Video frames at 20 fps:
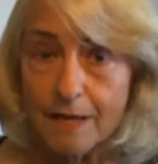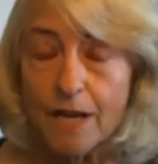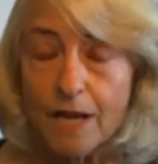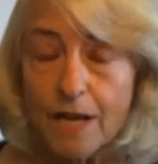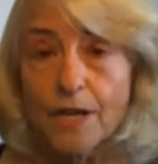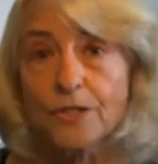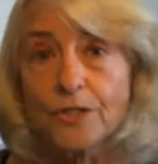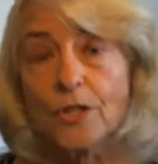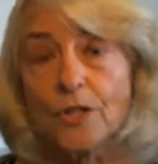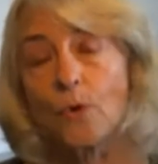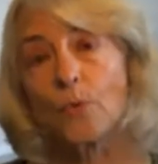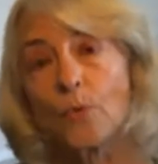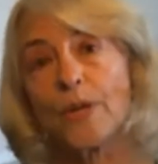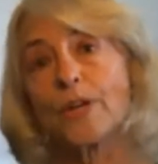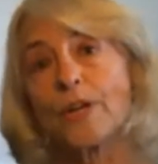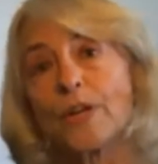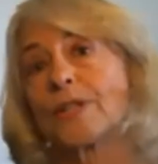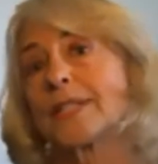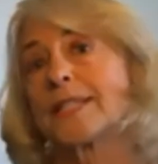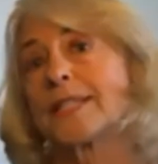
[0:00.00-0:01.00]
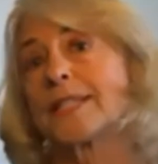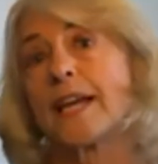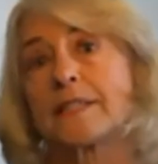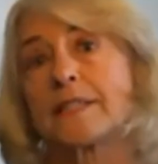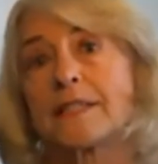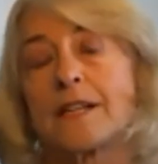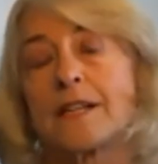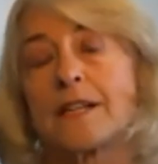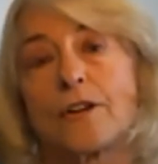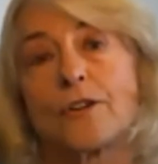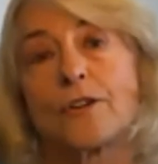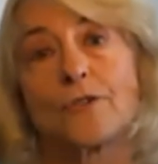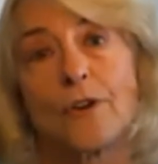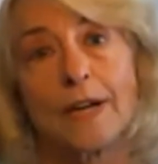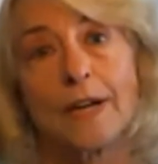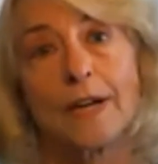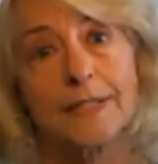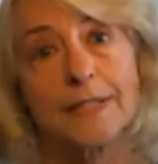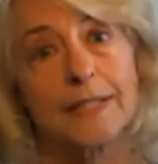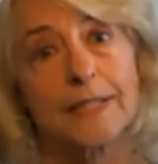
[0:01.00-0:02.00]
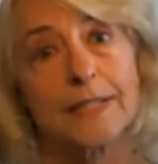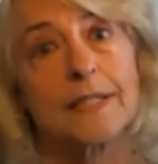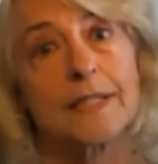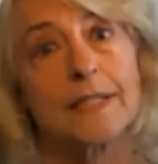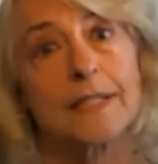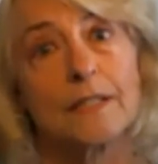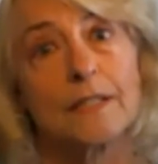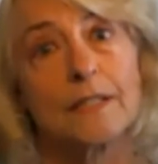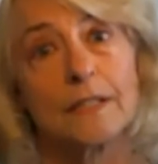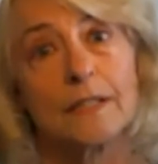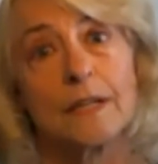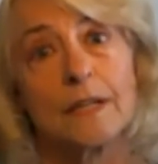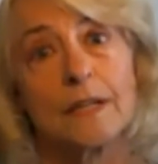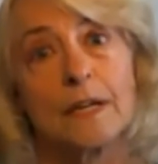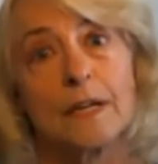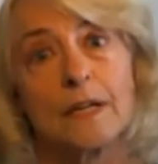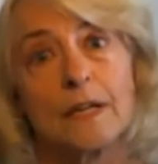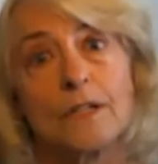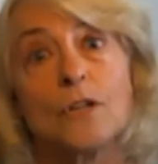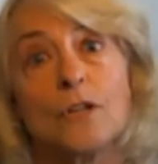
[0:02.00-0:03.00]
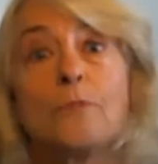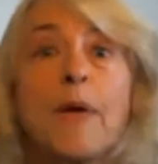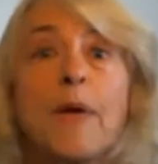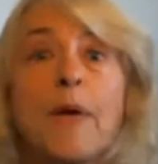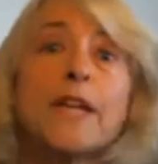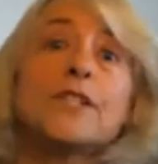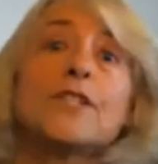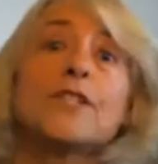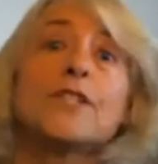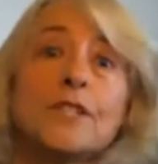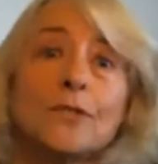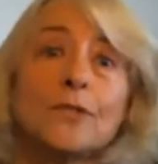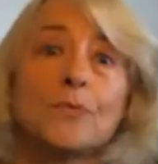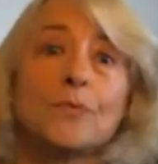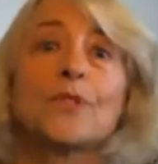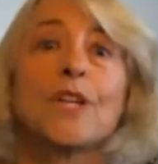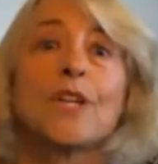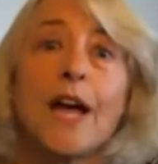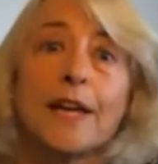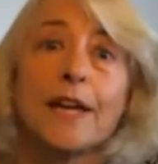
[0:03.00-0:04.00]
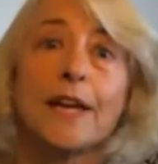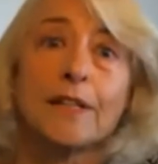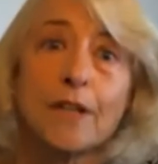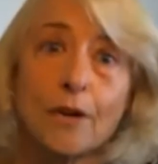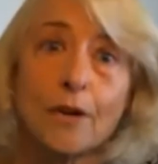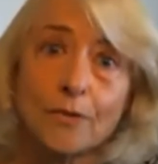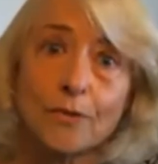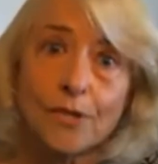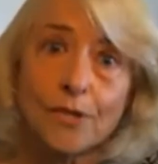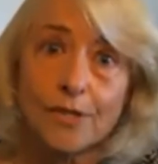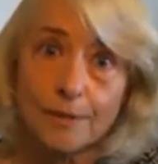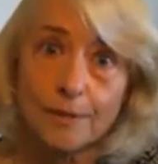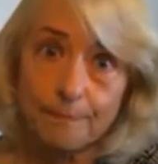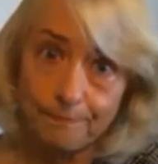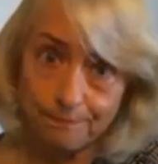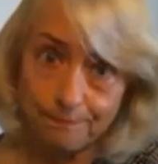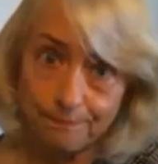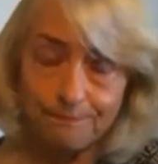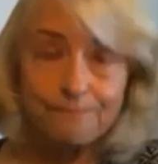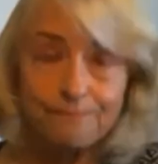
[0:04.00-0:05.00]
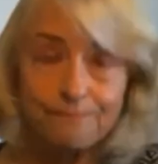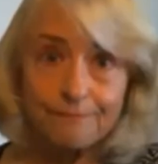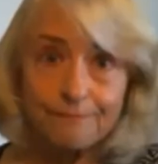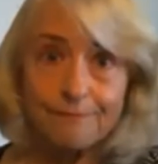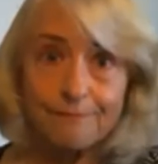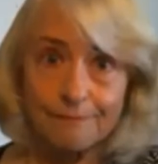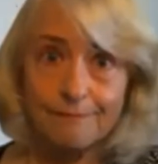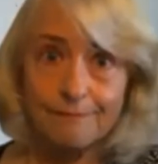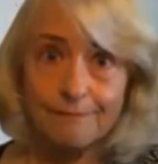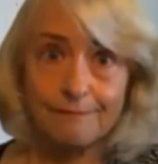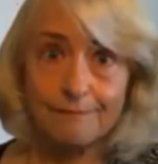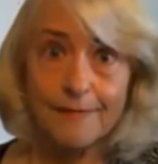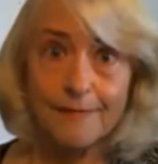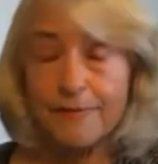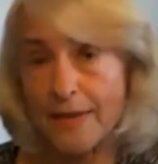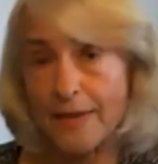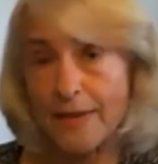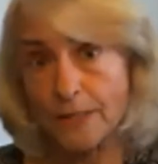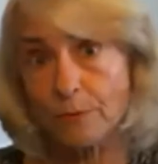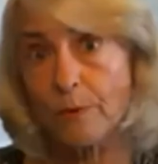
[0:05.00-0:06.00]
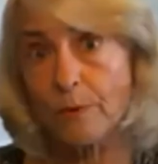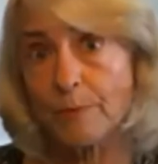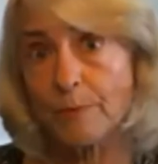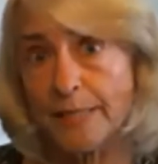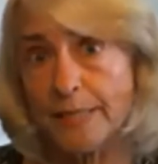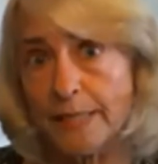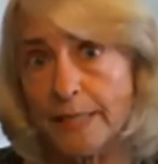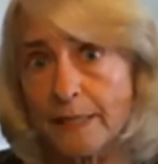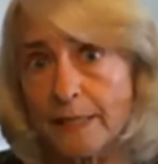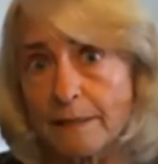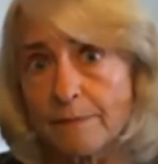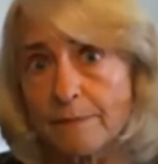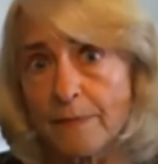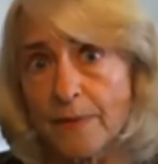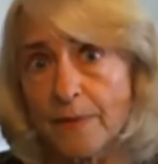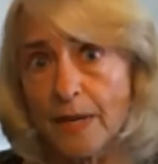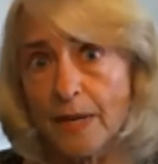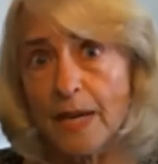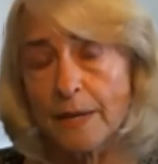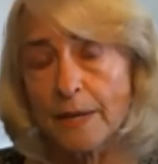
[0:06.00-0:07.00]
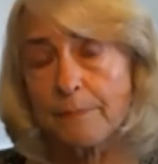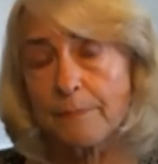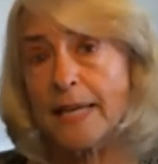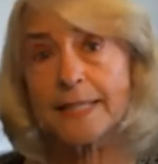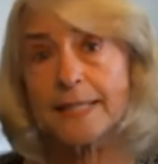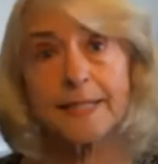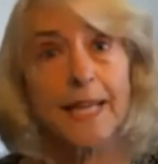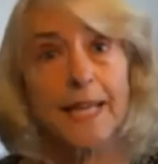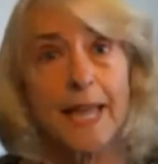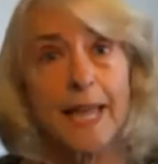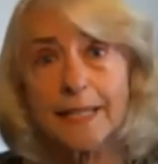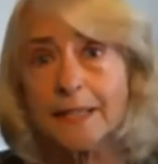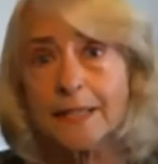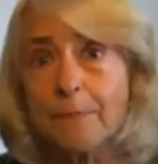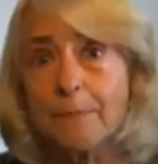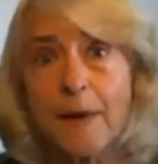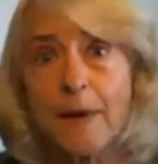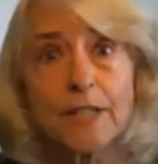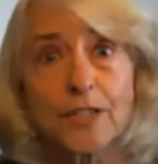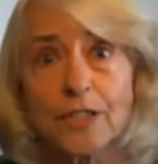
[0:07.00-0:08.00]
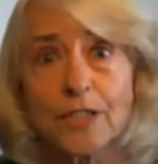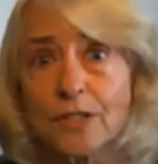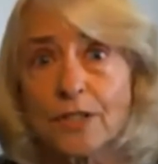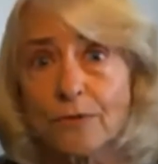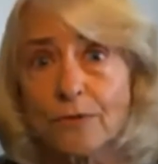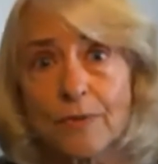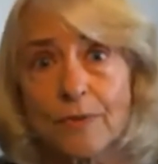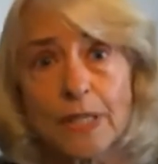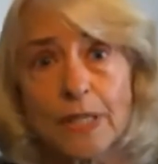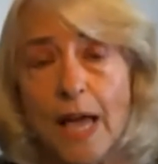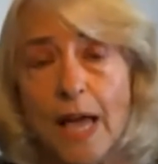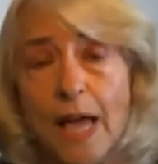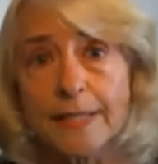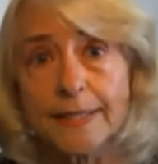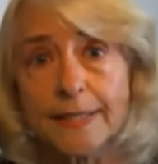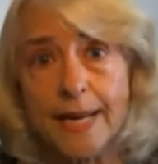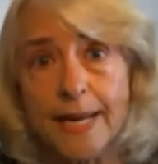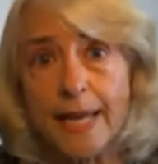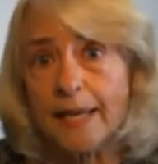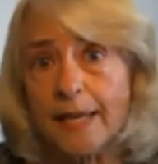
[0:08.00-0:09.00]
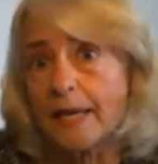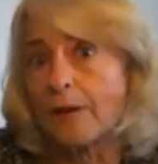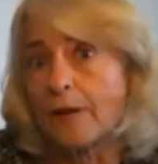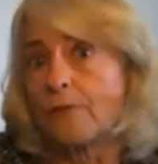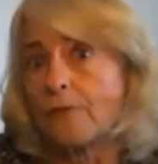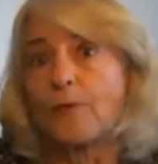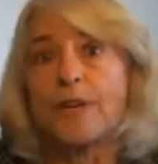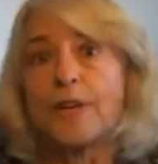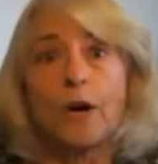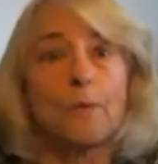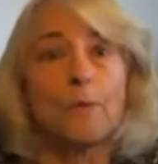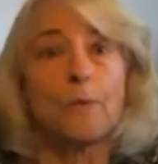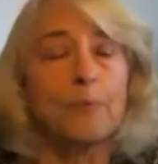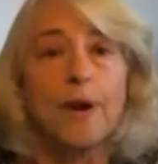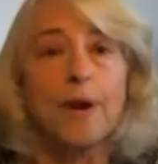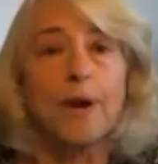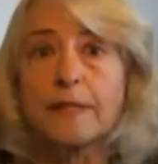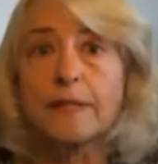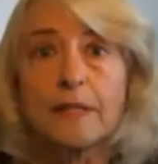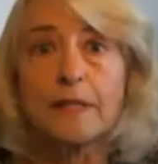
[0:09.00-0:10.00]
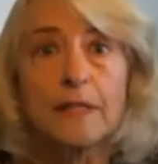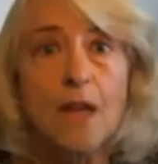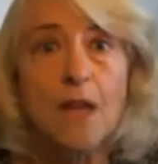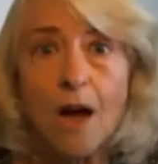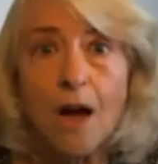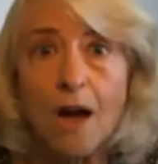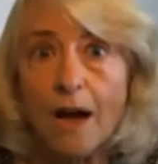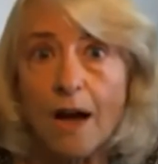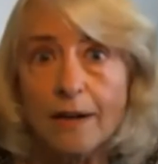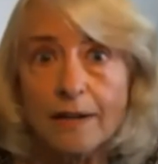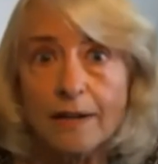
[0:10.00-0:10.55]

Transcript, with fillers: So we couldn't test our drugs until new patients were diagnosed. And that's what we did. Because the AIDS patients realized, hey, if we don't break the law,